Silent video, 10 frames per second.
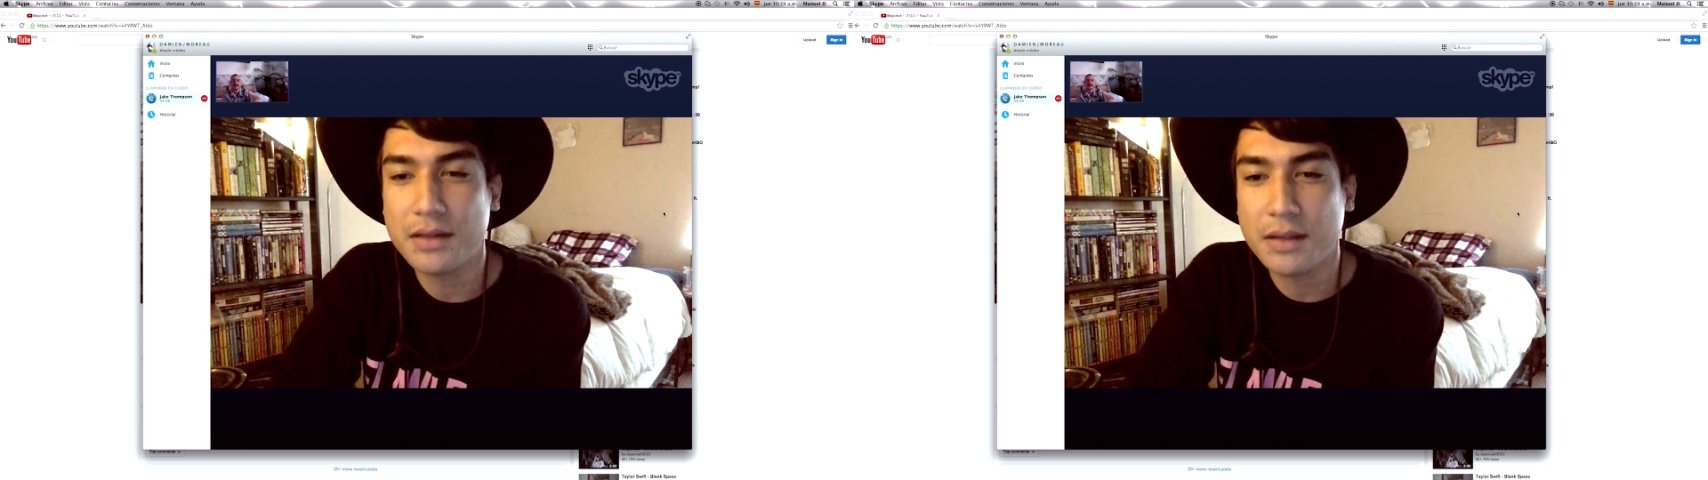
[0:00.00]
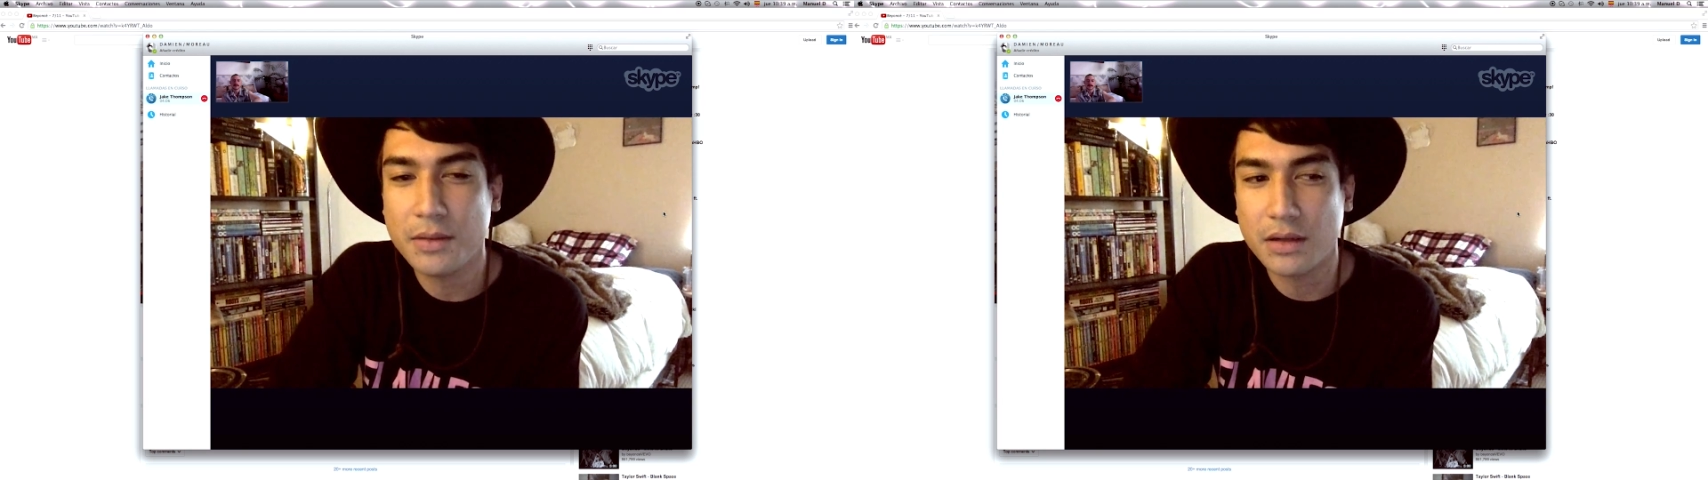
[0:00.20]

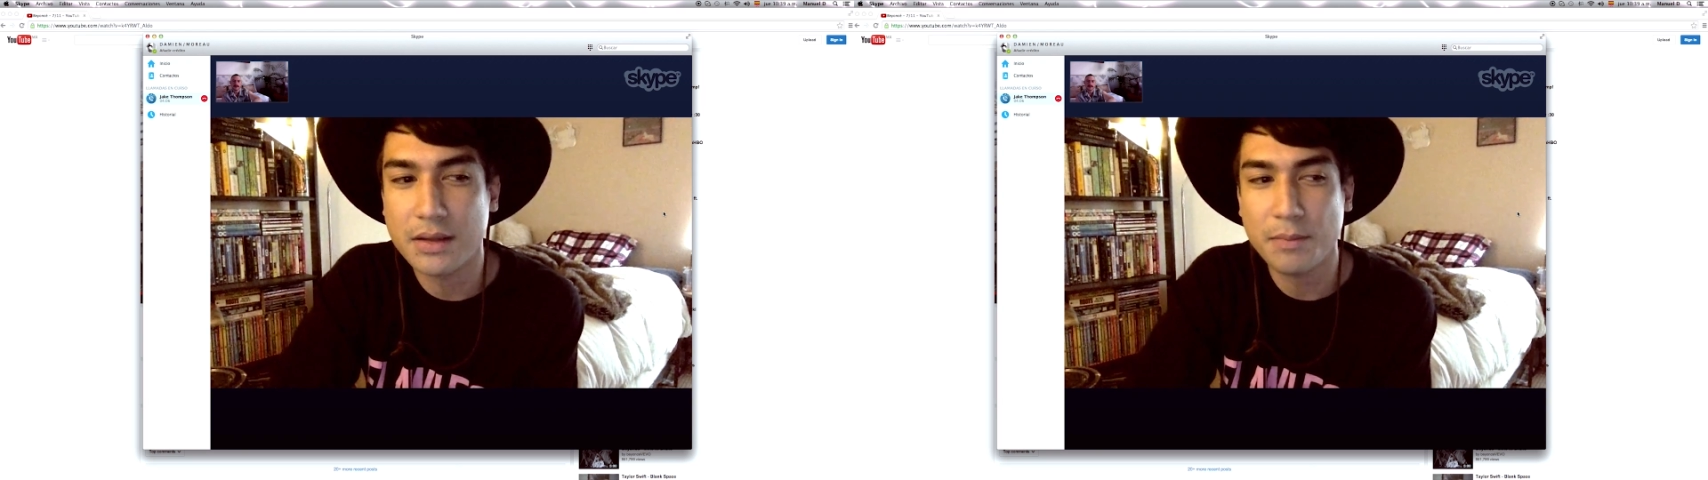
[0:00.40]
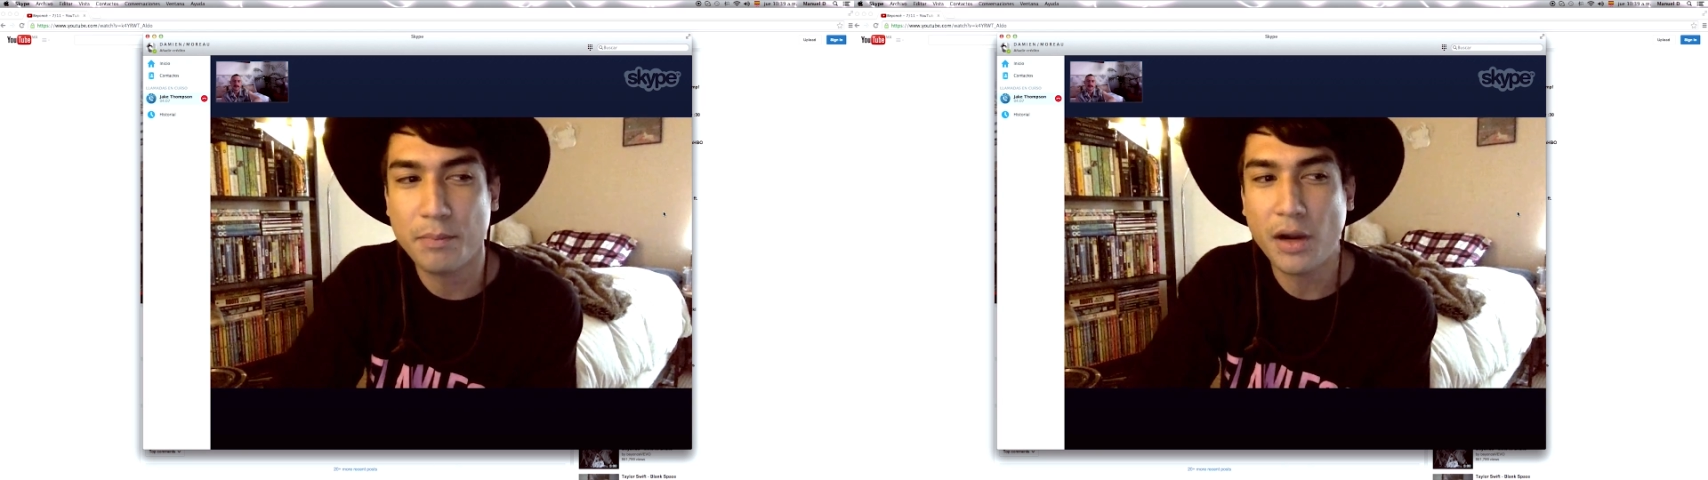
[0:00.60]
there's
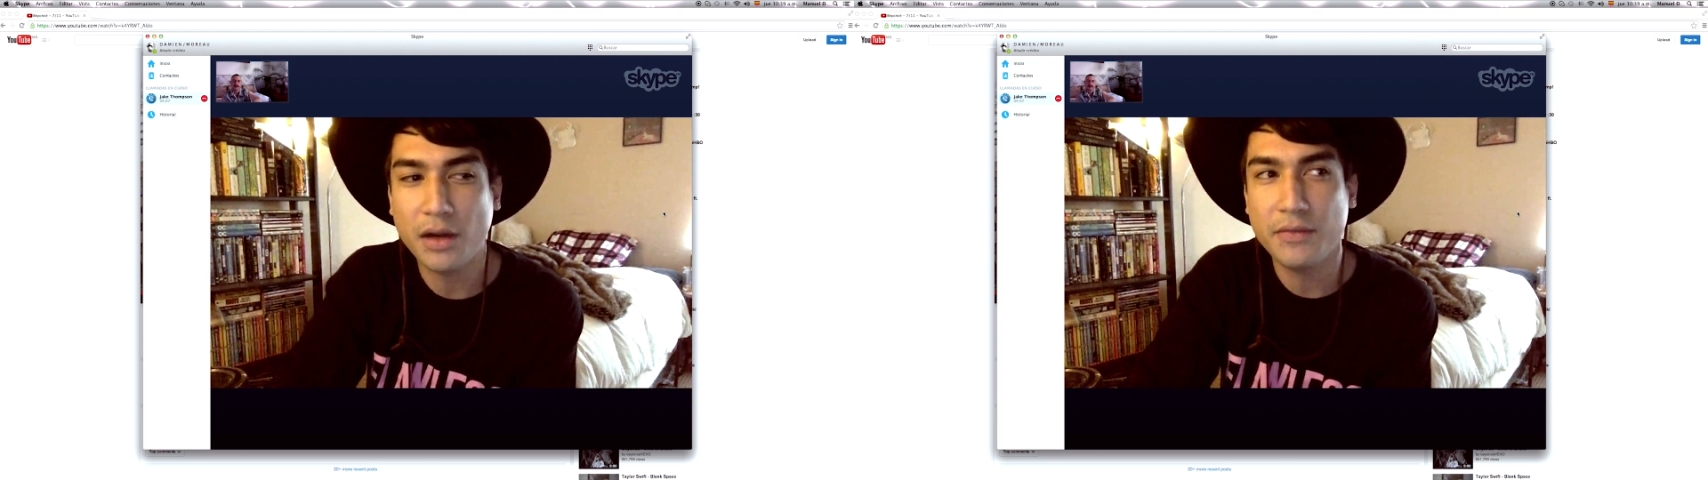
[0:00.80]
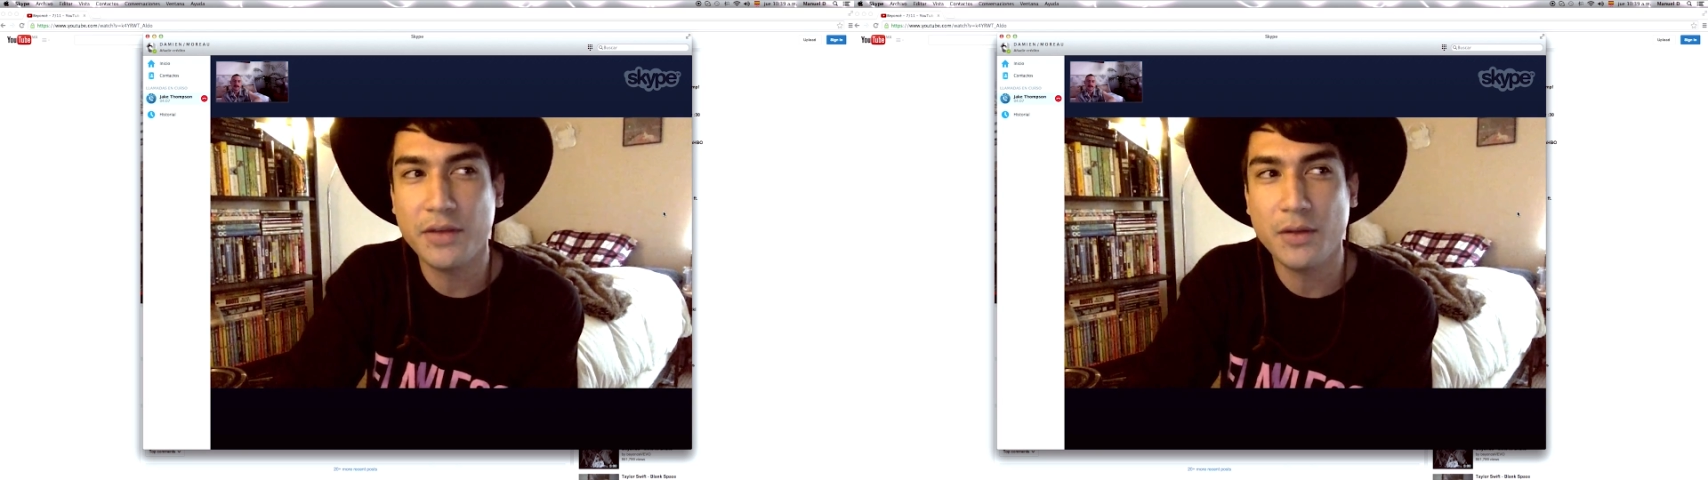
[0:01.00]
a
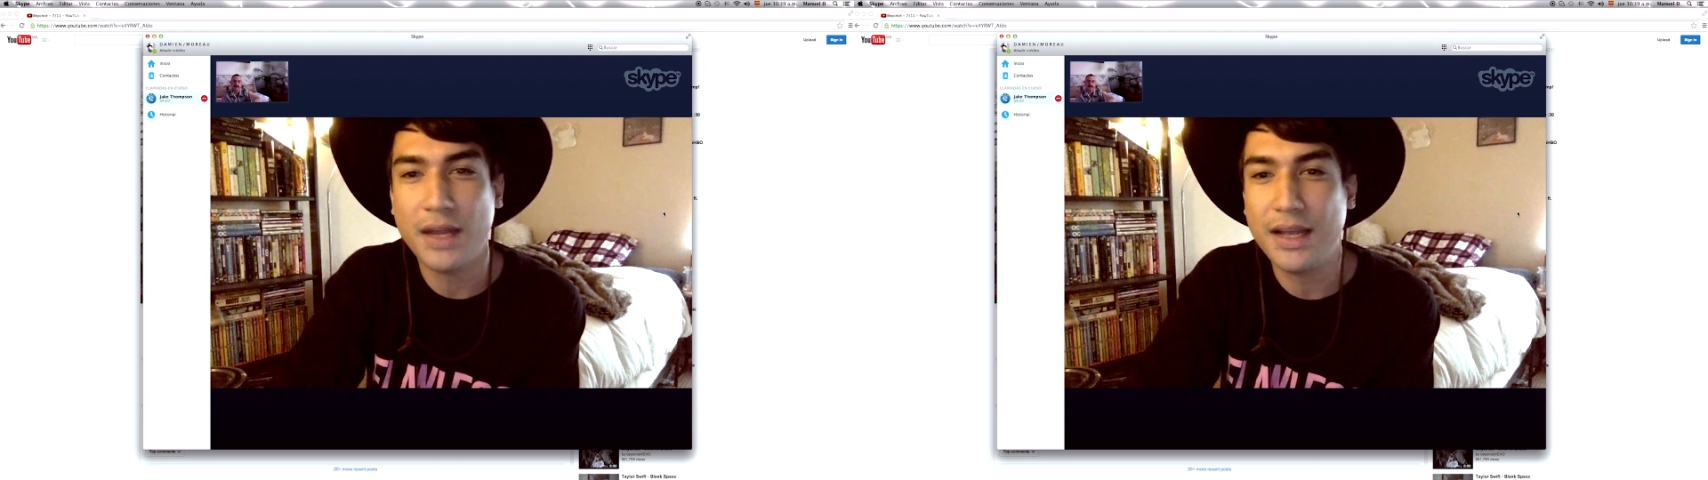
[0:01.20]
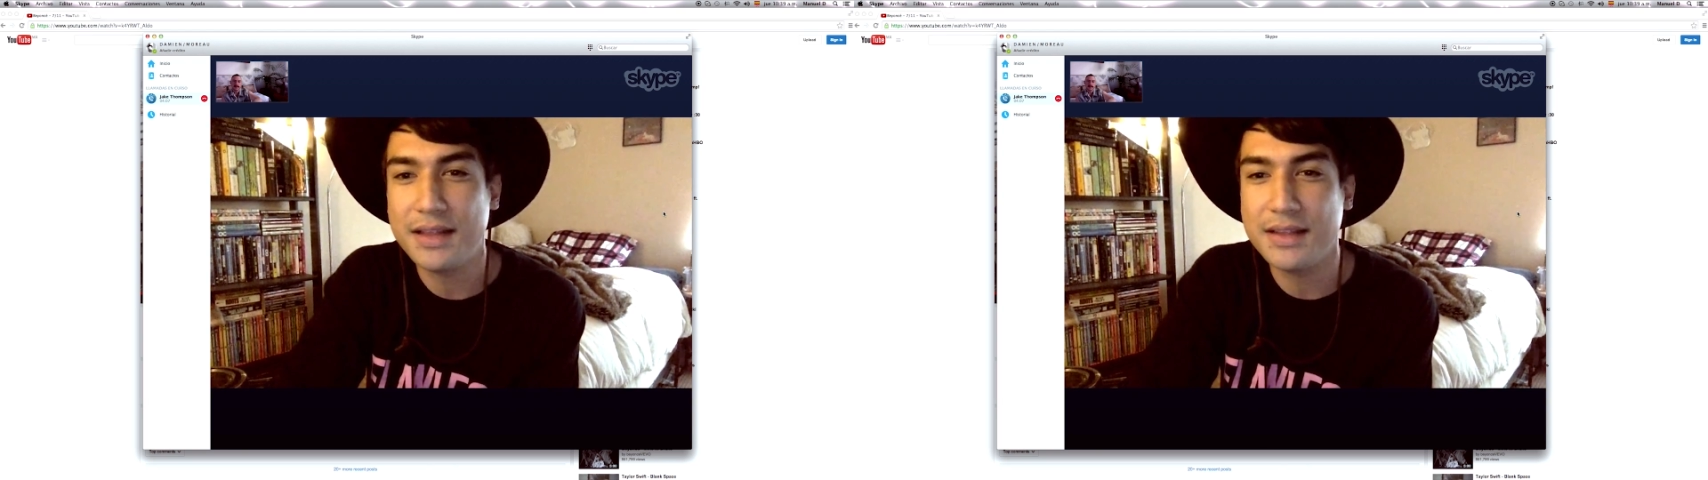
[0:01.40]
part of you
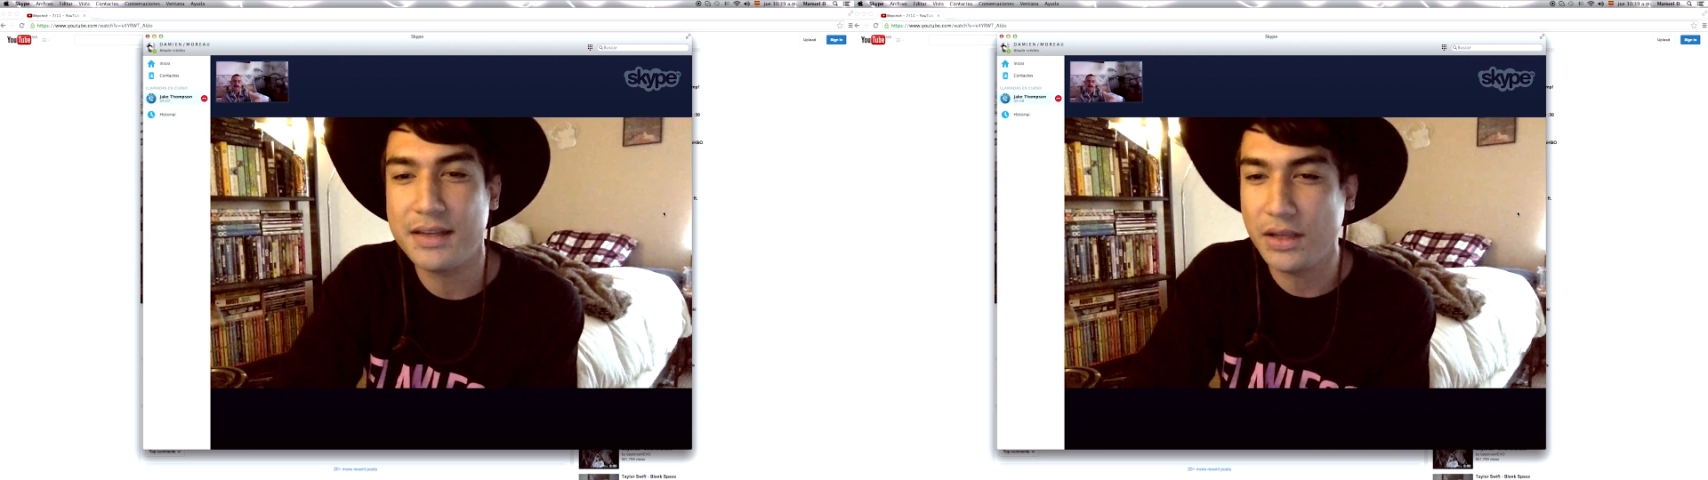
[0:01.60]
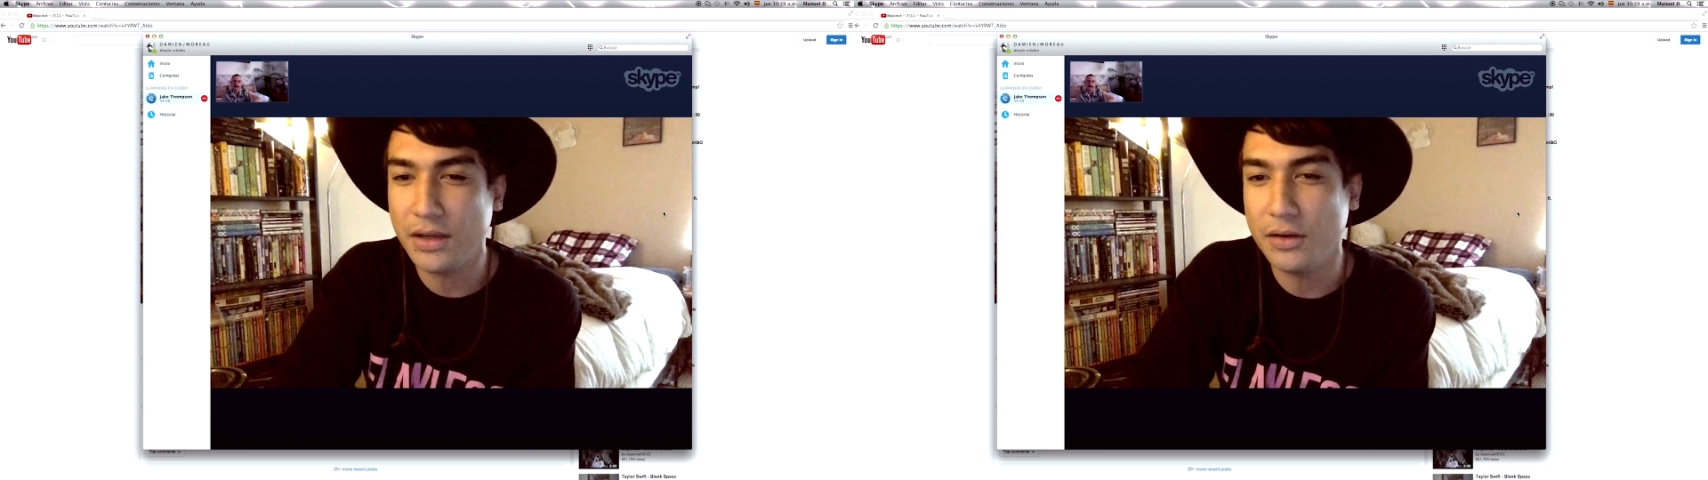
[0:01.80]
that
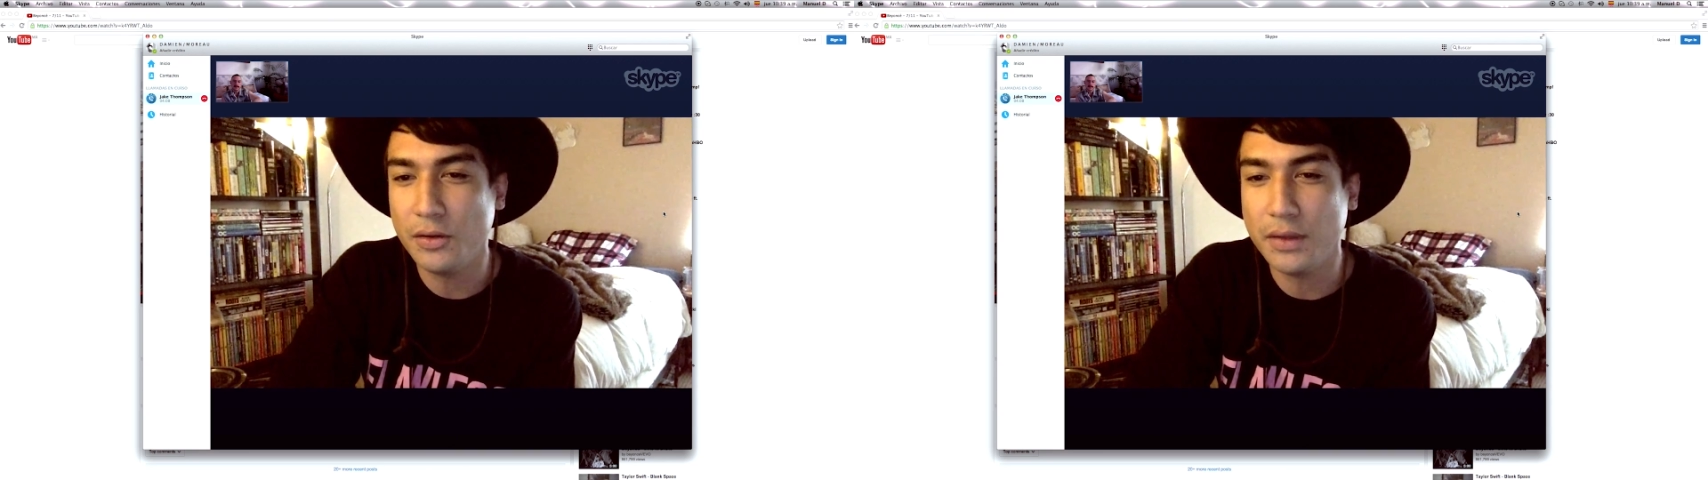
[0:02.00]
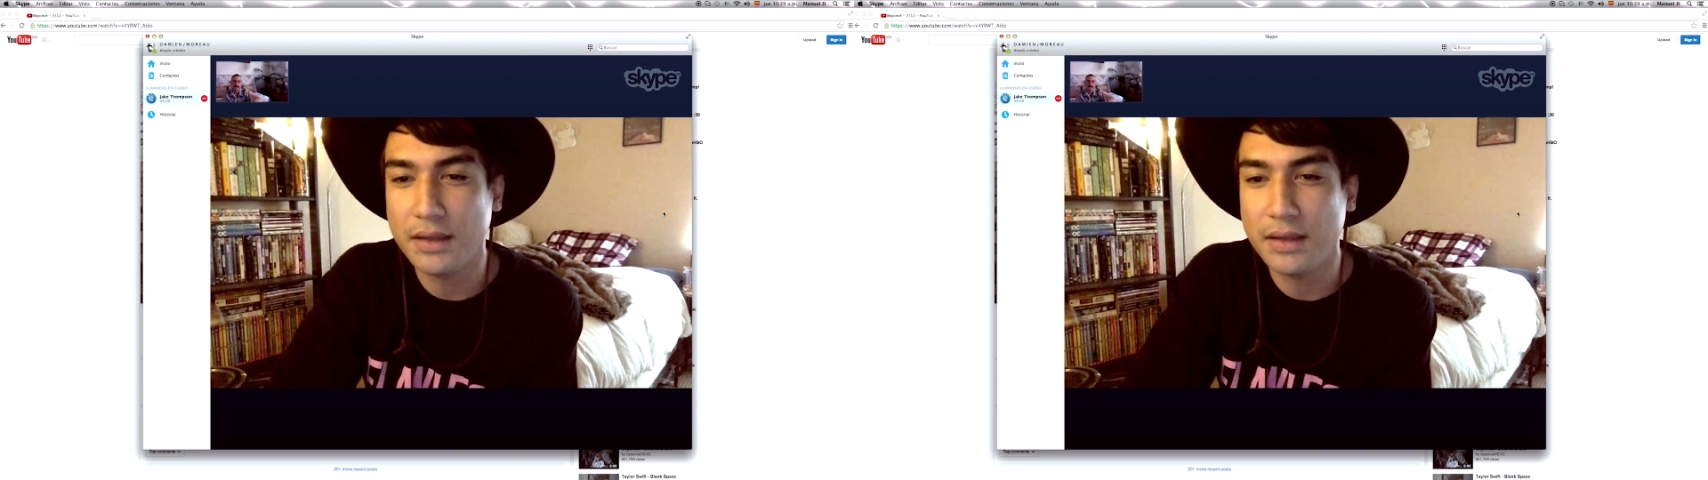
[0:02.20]
isn't you.